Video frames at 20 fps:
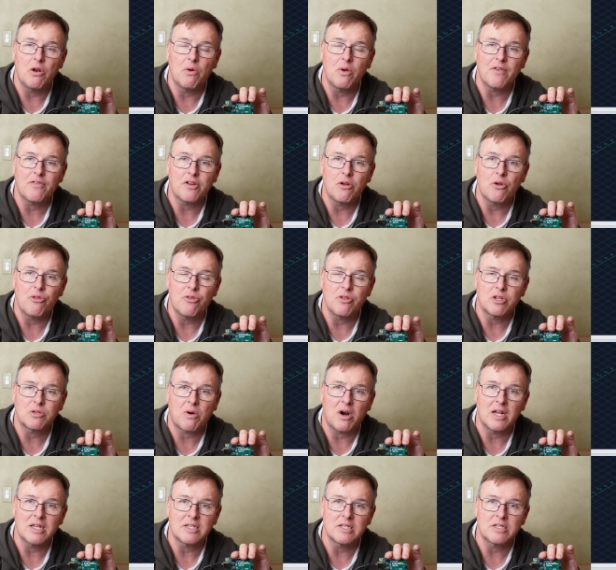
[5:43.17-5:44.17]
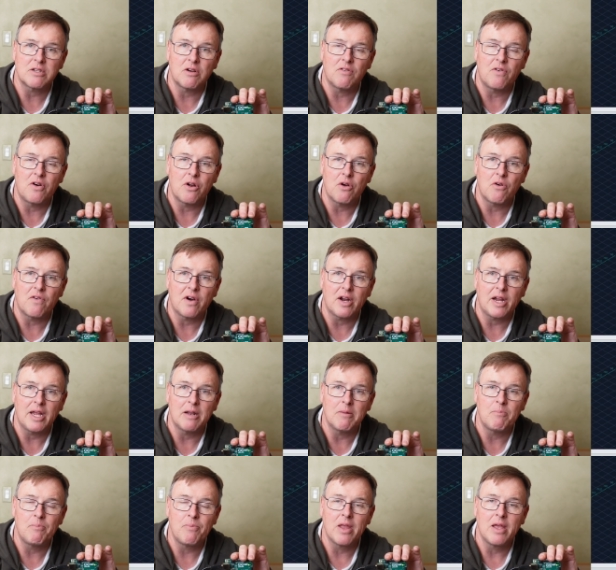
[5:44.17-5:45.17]
don't have to go through this process over and over
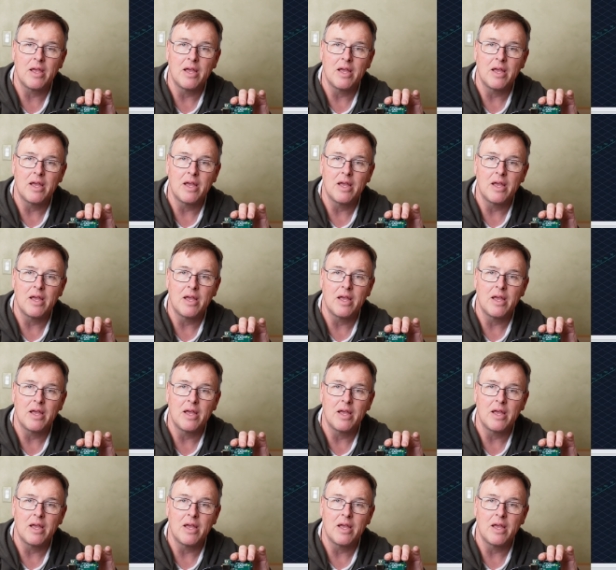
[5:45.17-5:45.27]
again.